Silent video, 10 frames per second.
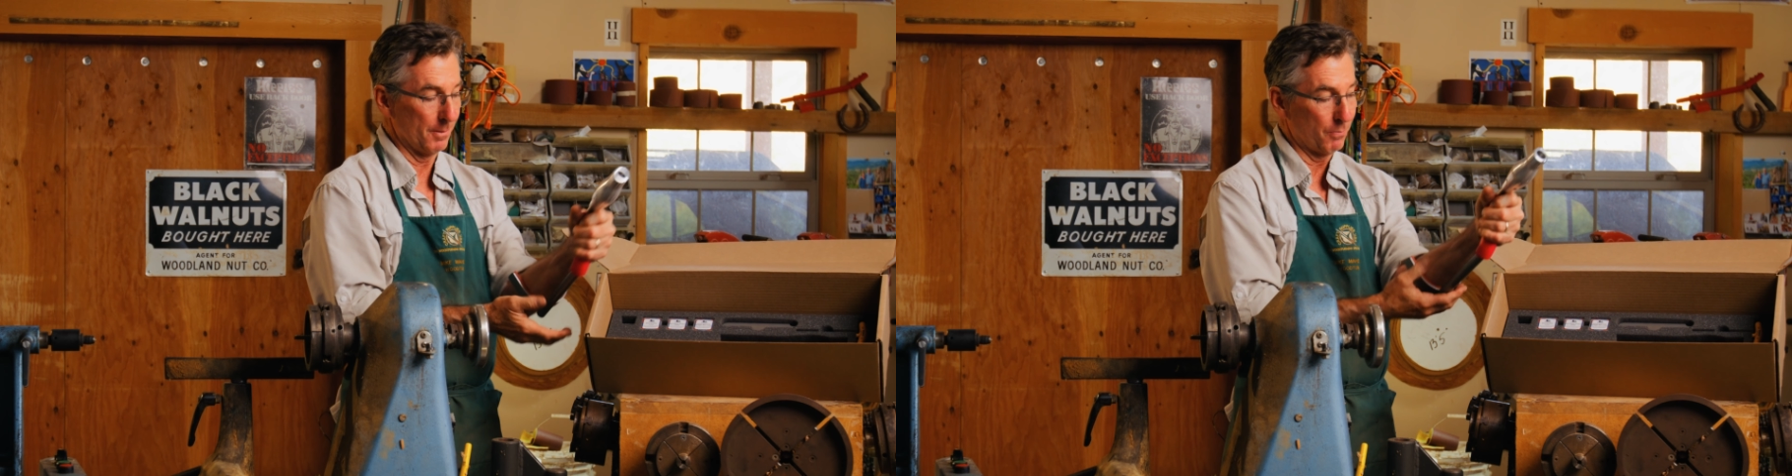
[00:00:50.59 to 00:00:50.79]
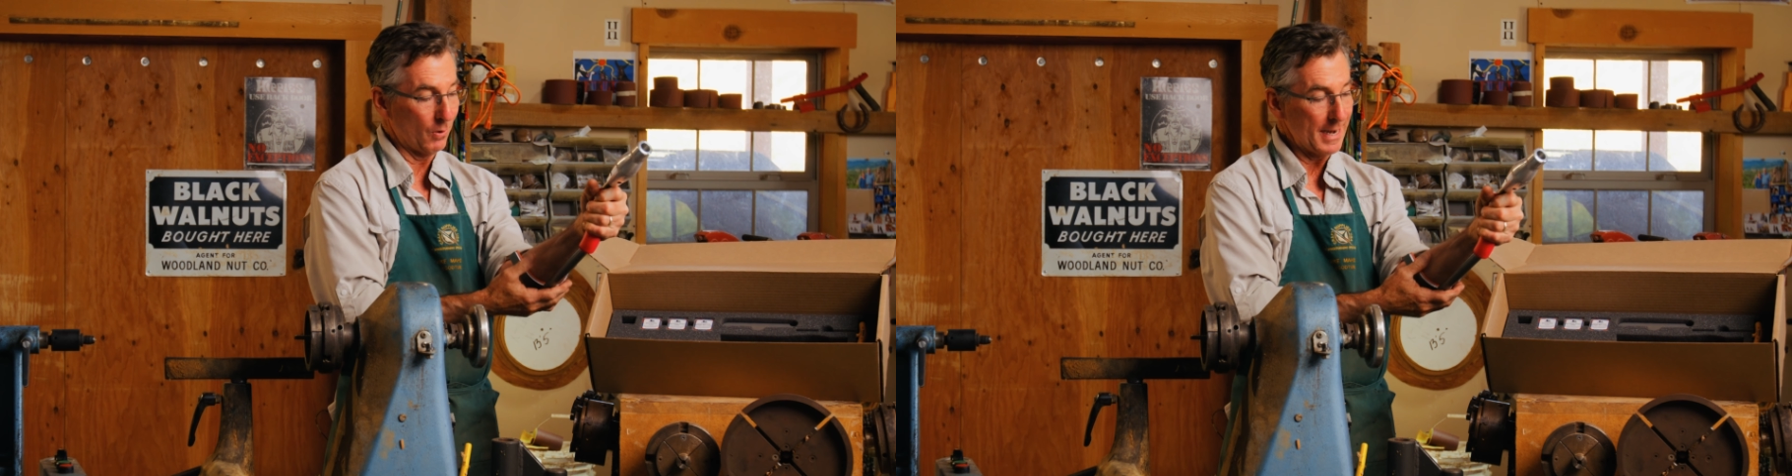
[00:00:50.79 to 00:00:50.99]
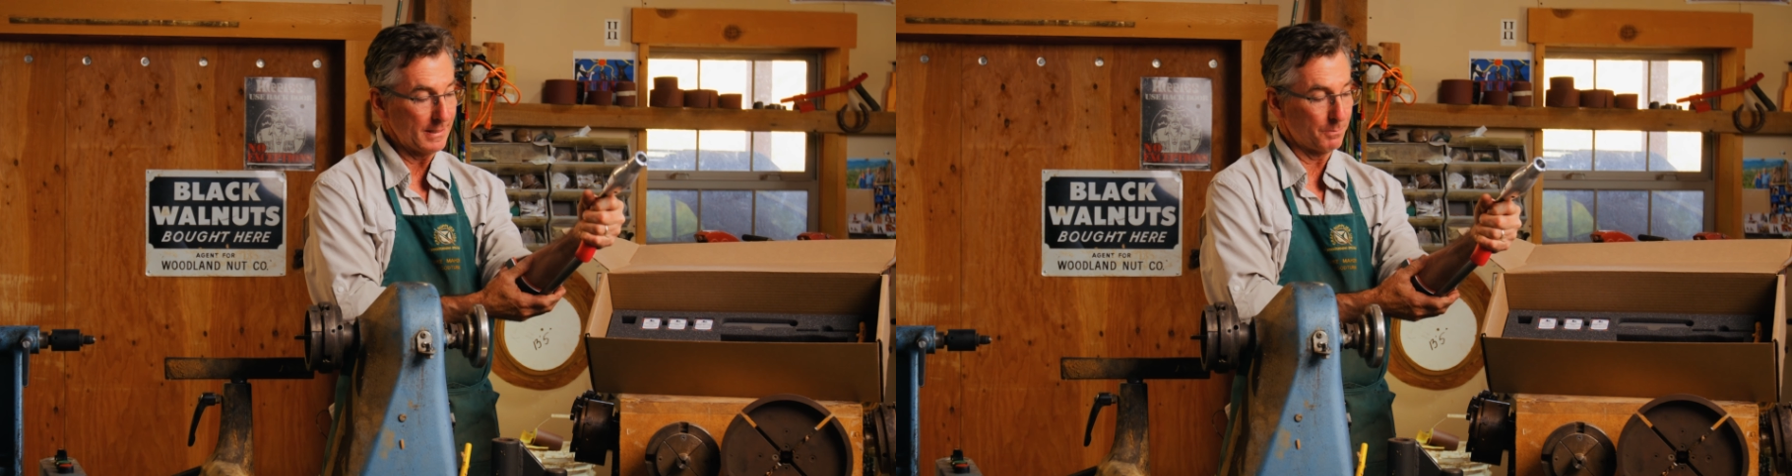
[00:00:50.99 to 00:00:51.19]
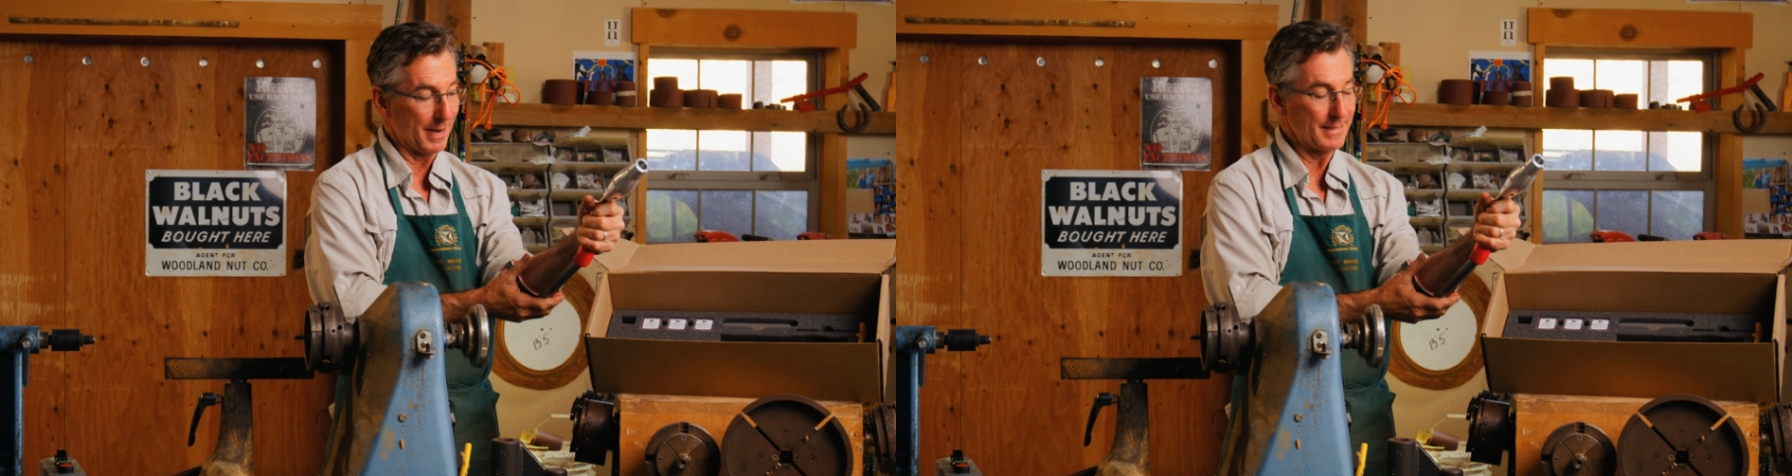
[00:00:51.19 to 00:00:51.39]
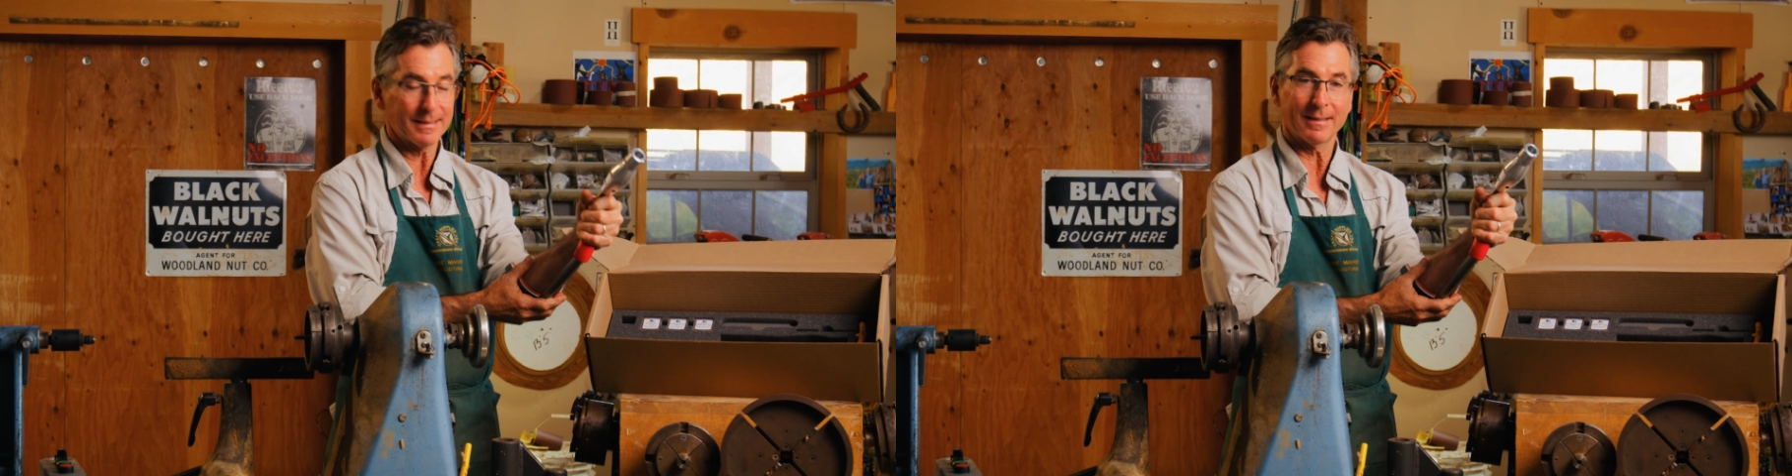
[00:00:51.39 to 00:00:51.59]
brace
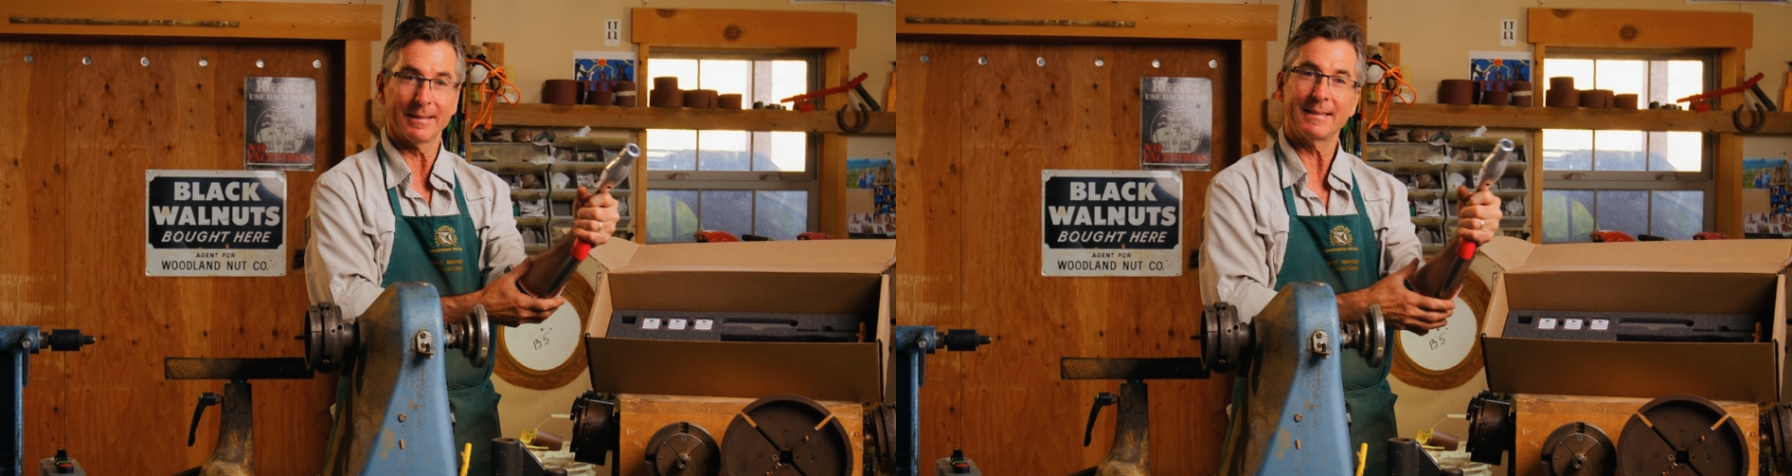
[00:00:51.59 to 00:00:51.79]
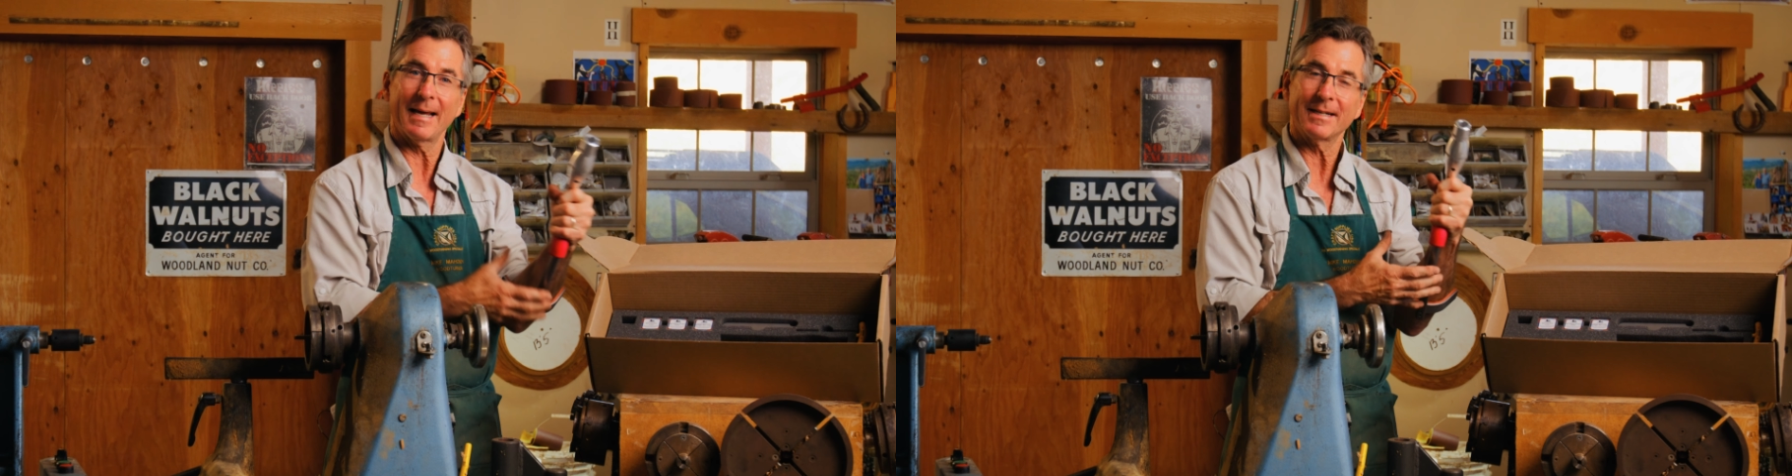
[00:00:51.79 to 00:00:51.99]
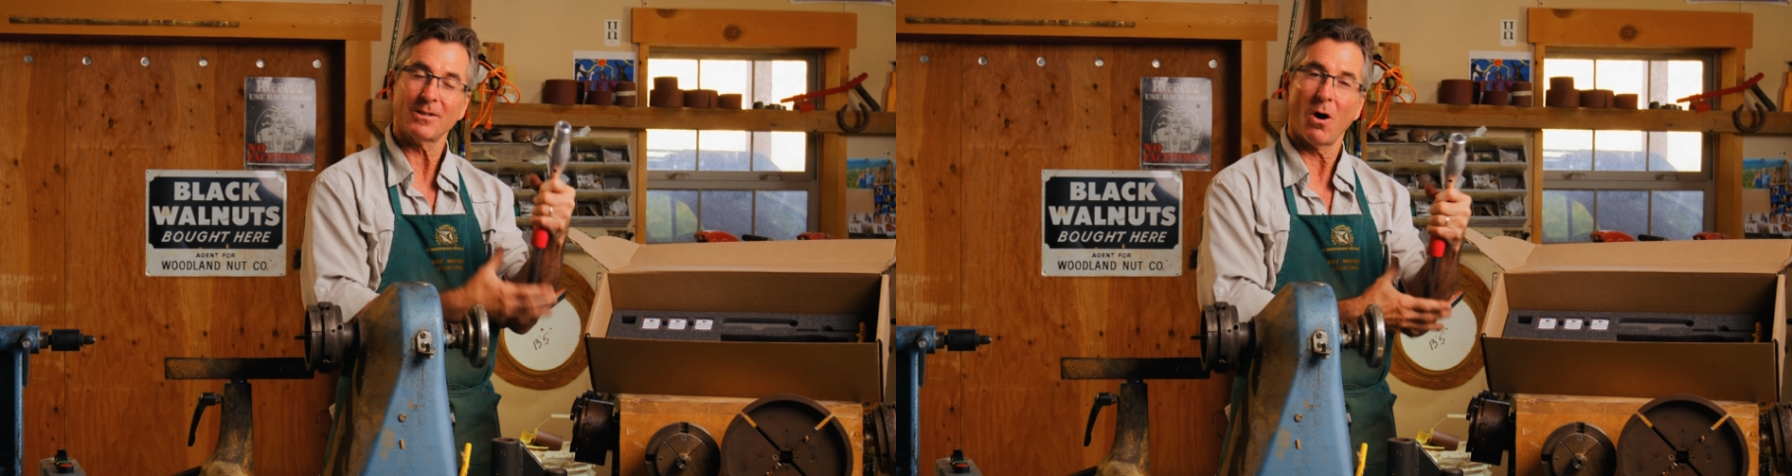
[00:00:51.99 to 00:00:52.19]
basically takes